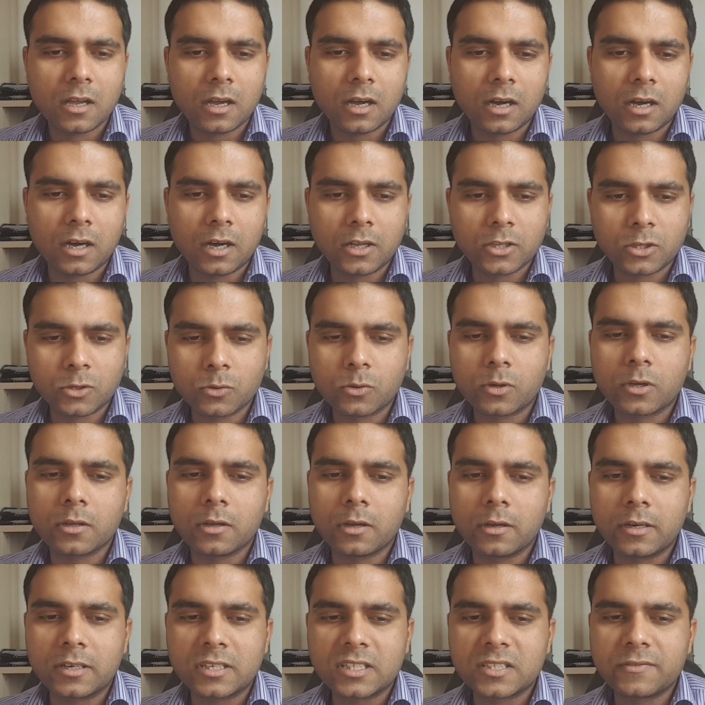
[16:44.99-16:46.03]

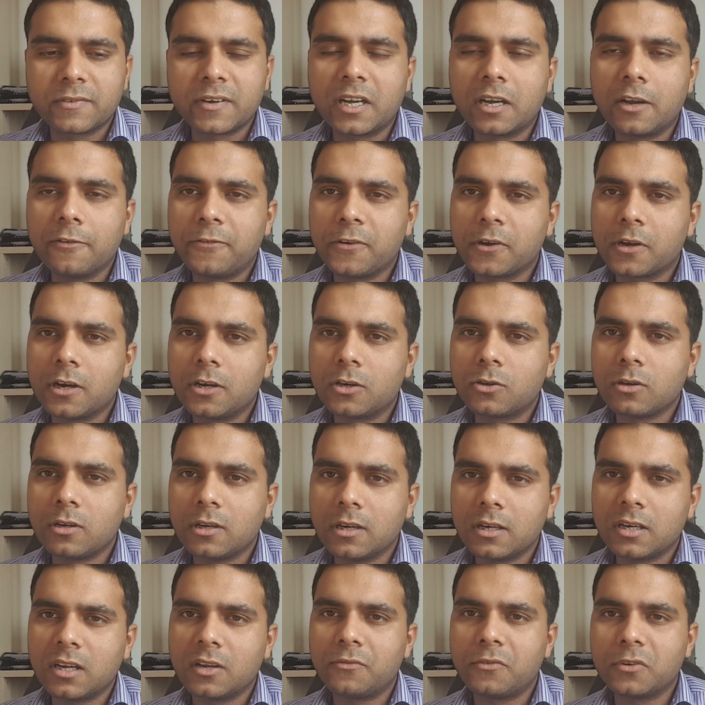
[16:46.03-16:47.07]
It's very difficult to
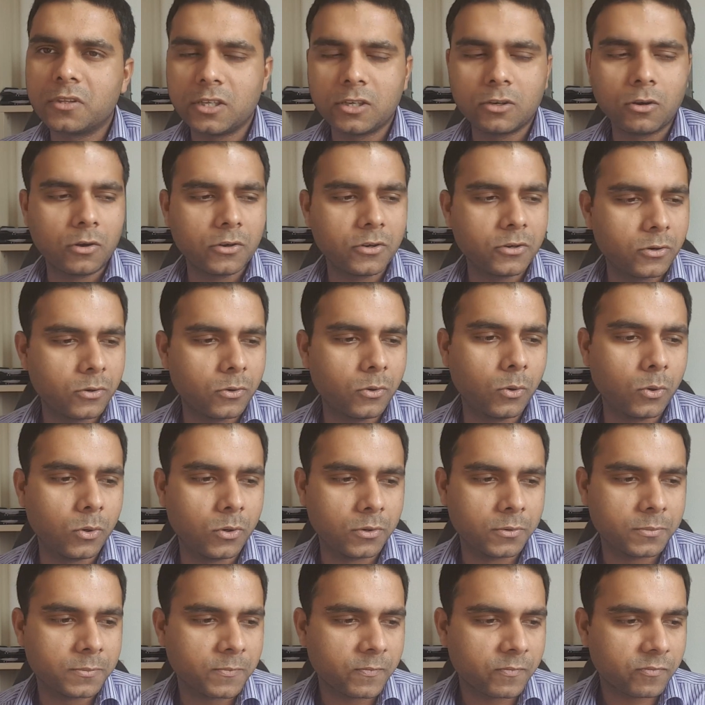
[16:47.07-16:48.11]
learn everything on your
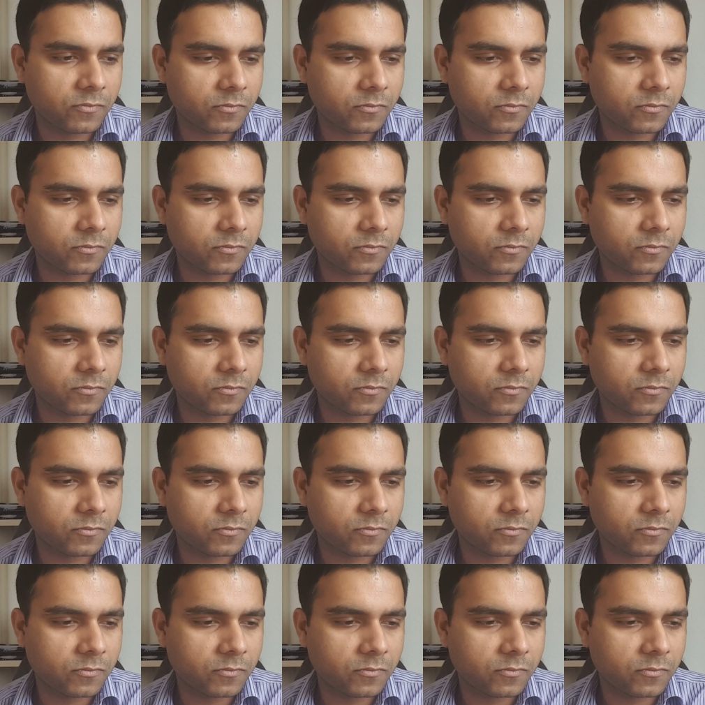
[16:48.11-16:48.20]
own,